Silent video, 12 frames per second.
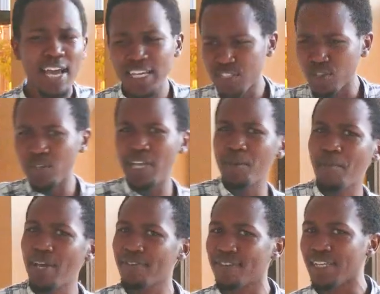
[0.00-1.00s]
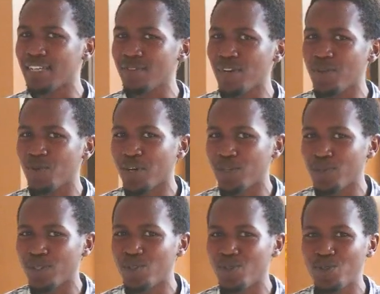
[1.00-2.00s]
Ask your neighbor if they did what we were
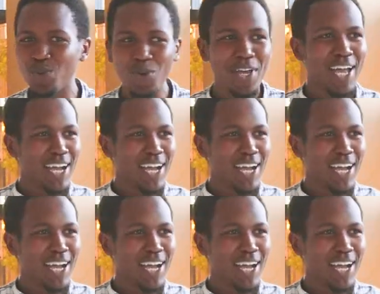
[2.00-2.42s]
told to do.